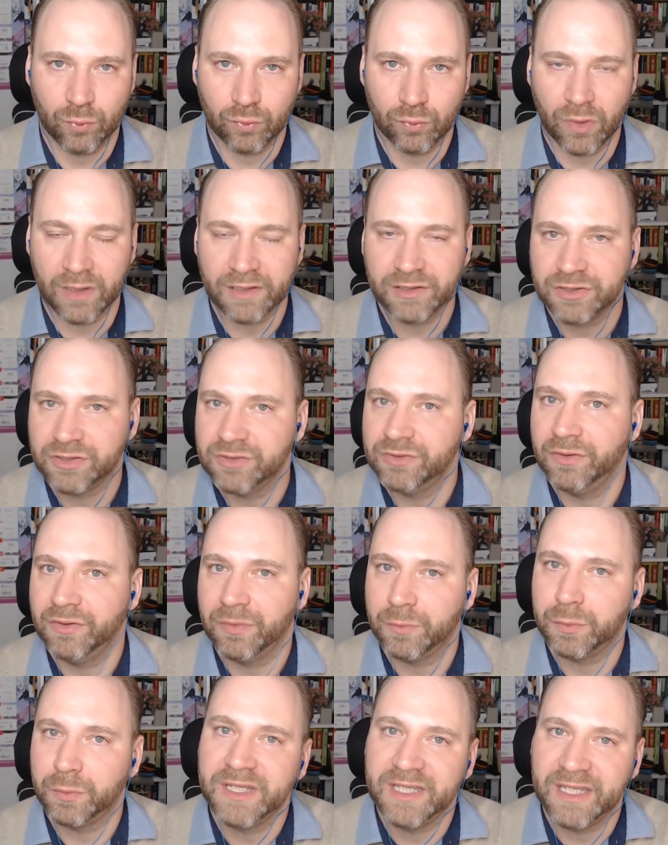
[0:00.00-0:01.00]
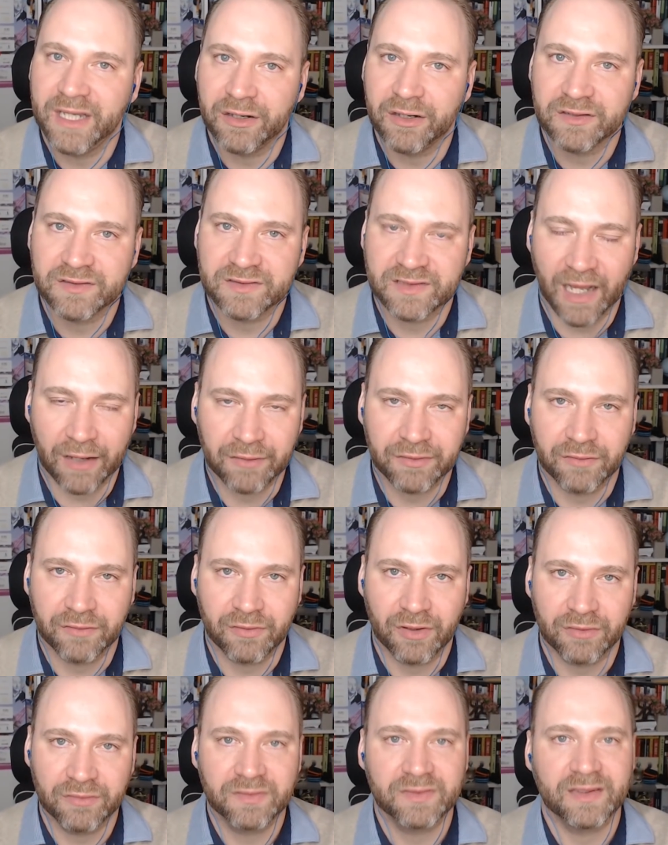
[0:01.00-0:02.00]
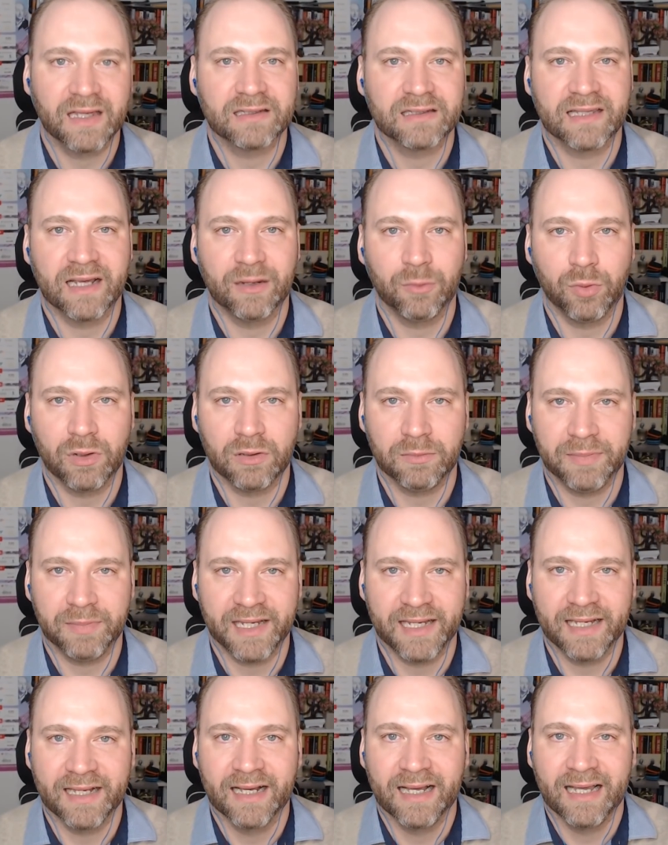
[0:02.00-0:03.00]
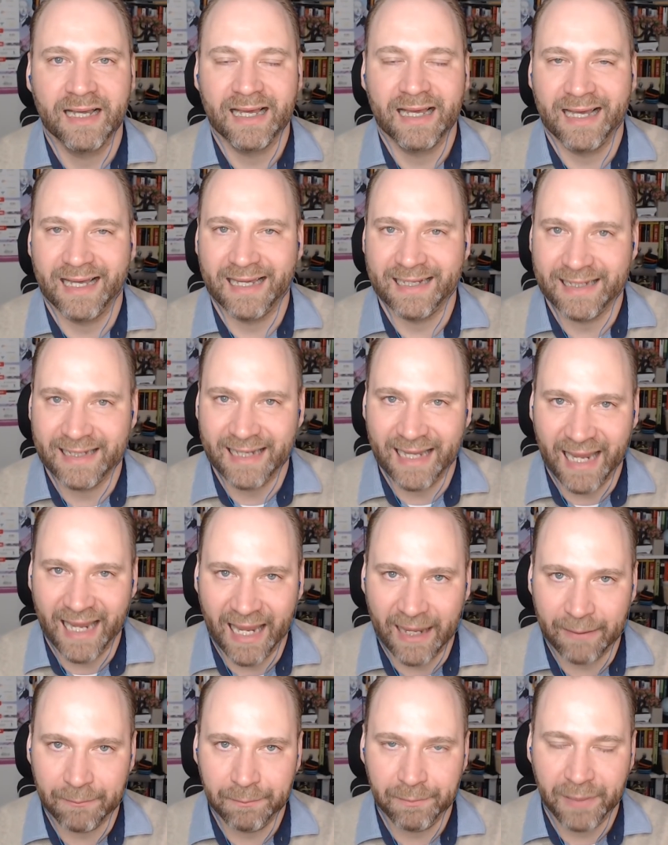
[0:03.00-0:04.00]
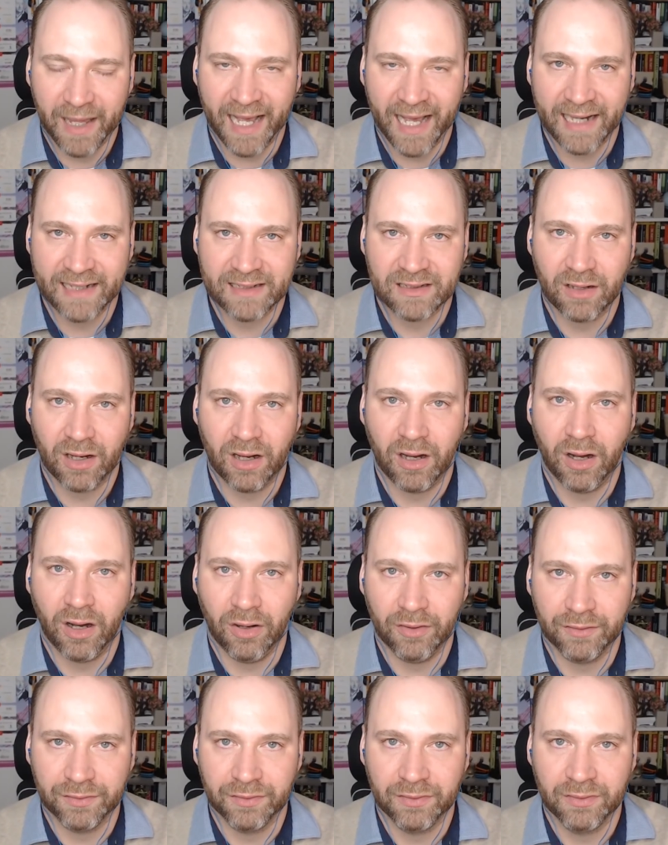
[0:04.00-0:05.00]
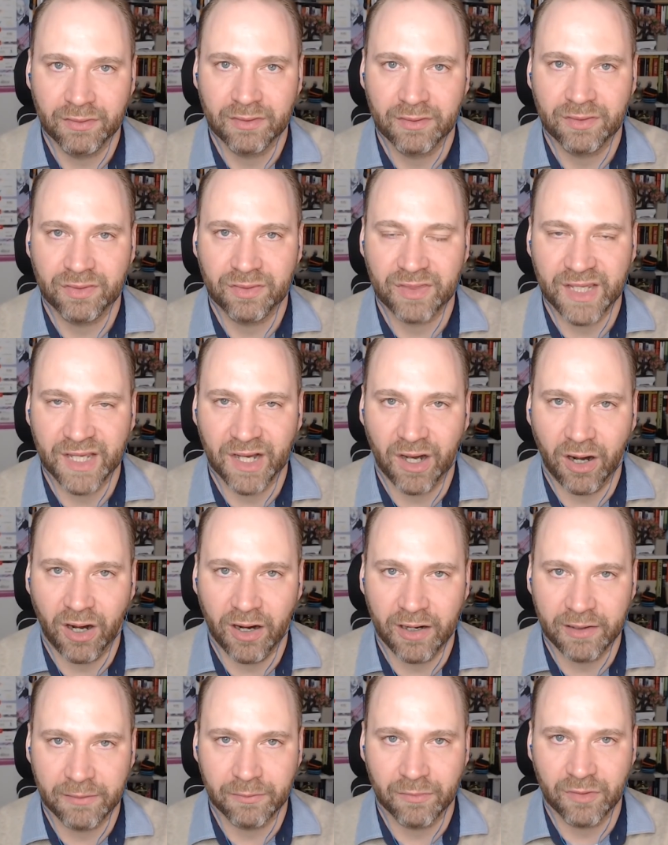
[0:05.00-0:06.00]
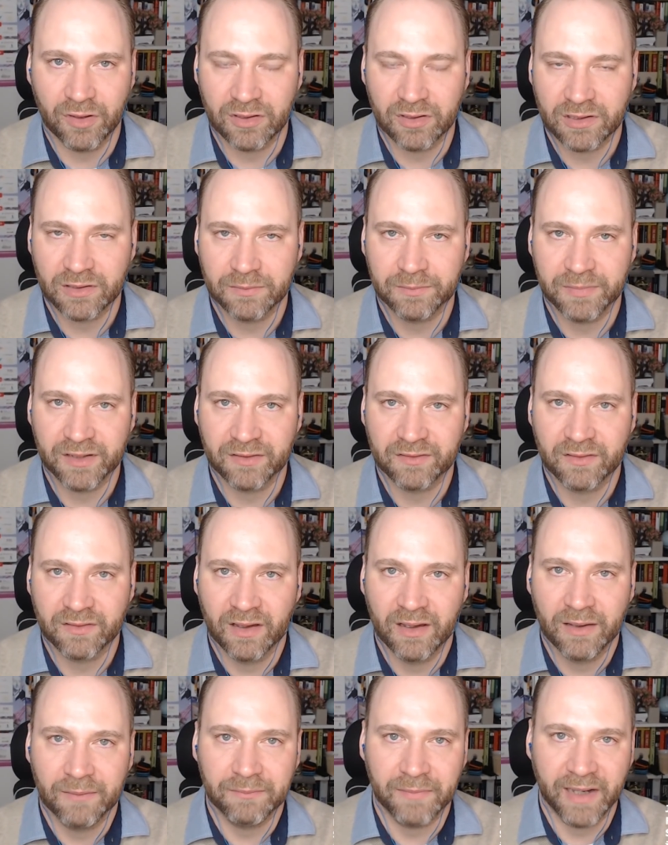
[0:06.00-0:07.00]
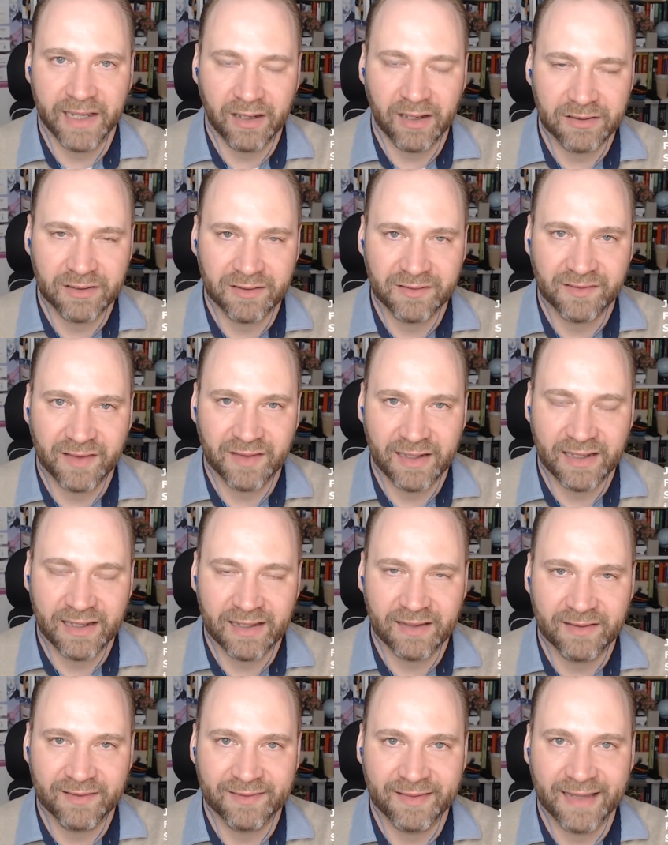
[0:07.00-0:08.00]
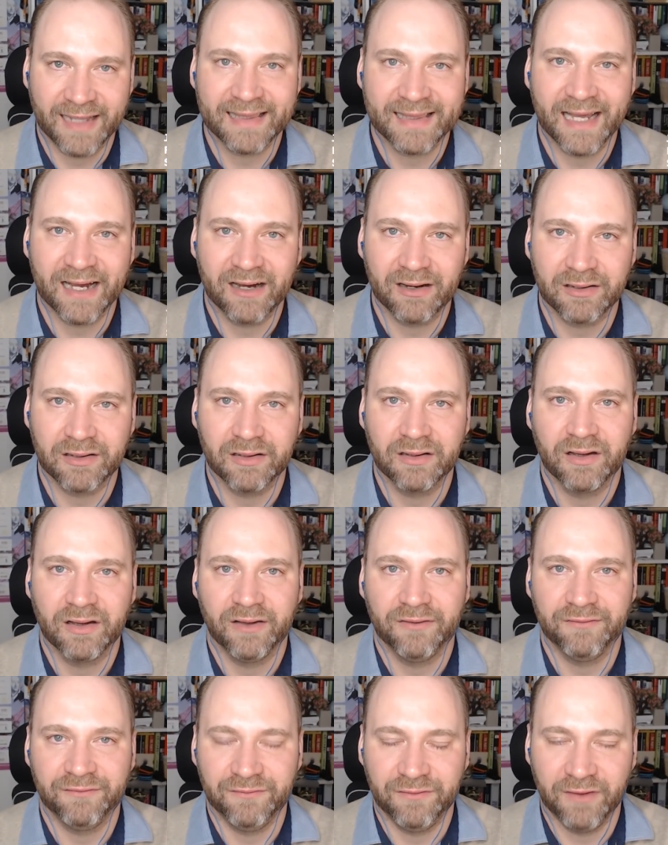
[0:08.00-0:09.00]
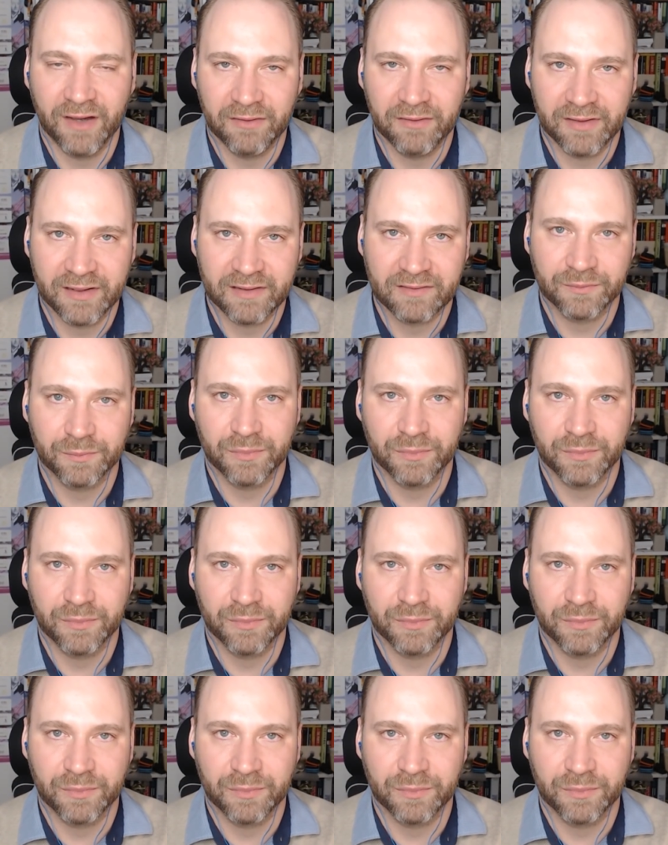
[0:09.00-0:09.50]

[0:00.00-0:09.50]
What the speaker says: 1, 2, 3 years down the road that there will be an impact on the art market? Because my understanding is that there are very